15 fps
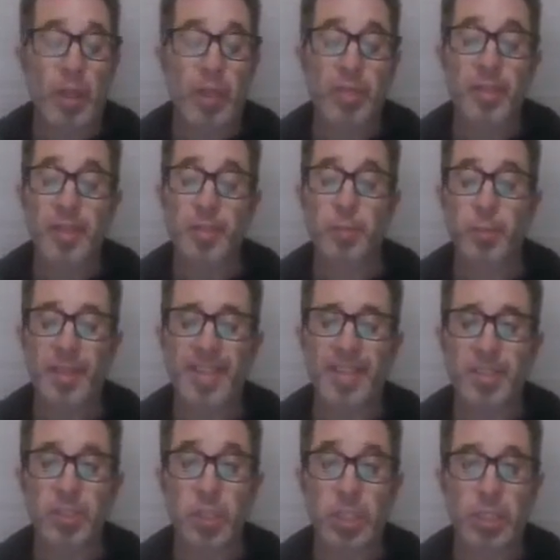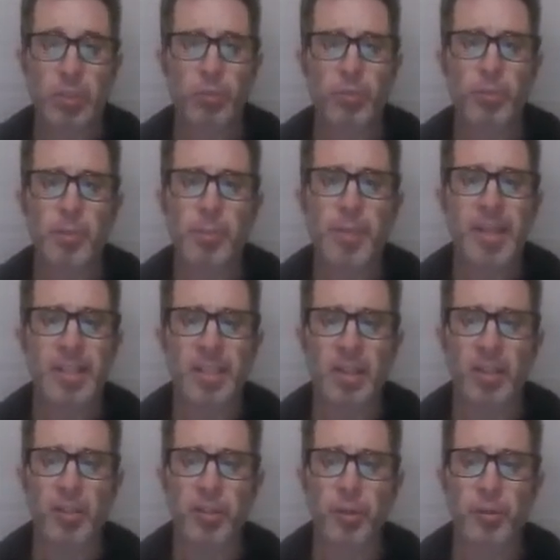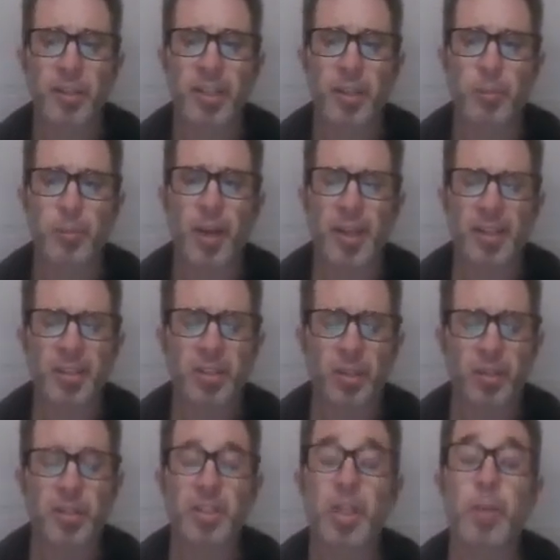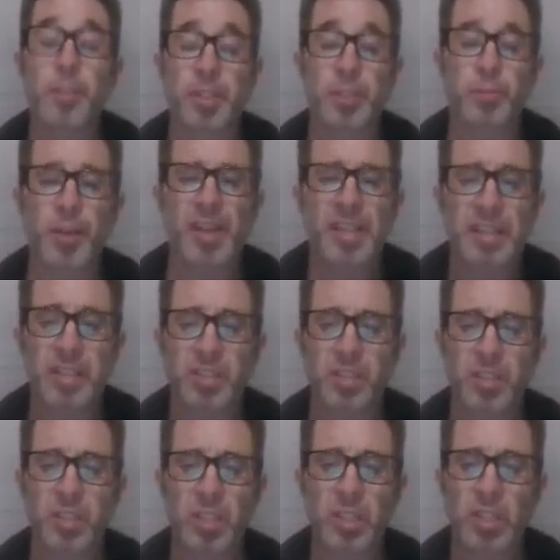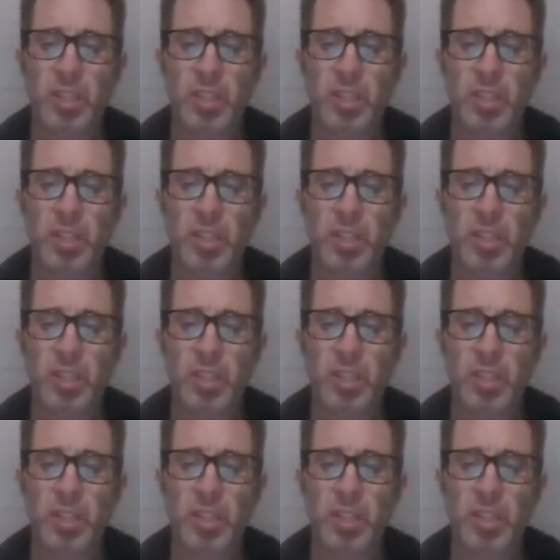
this plant will be making 30 other companies' products.